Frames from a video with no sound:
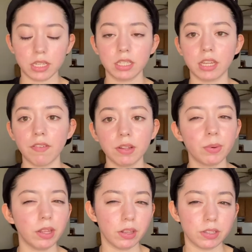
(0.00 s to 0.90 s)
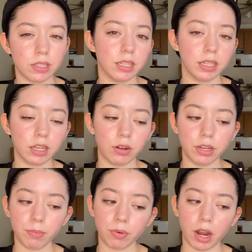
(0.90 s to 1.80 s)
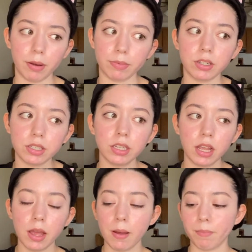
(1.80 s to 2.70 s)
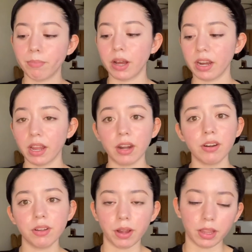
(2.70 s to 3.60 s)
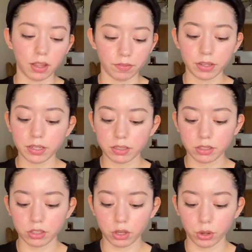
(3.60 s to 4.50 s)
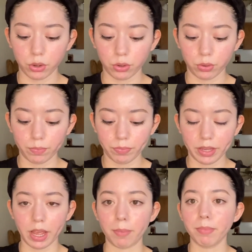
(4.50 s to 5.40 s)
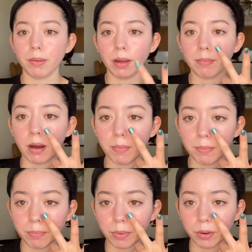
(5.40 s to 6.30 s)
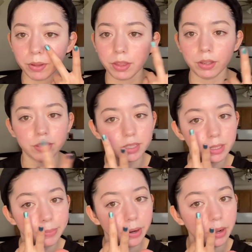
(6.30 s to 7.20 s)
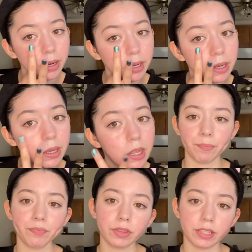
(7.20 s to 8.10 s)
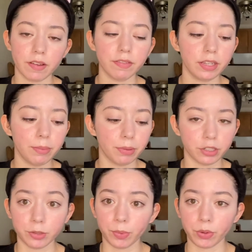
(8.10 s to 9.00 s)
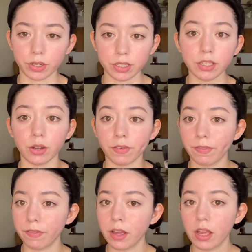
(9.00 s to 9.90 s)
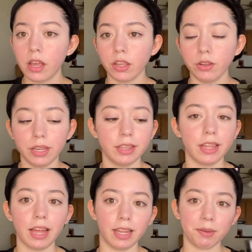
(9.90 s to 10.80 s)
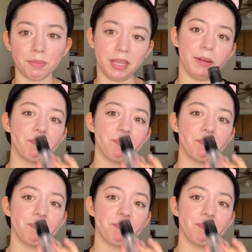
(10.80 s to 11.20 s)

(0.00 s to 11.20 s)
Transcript: definitely one of those silicone primers, but I don't know, I love it. So yeah, me and my mom both use this product. Definitely blurs pores, so if you need that like me,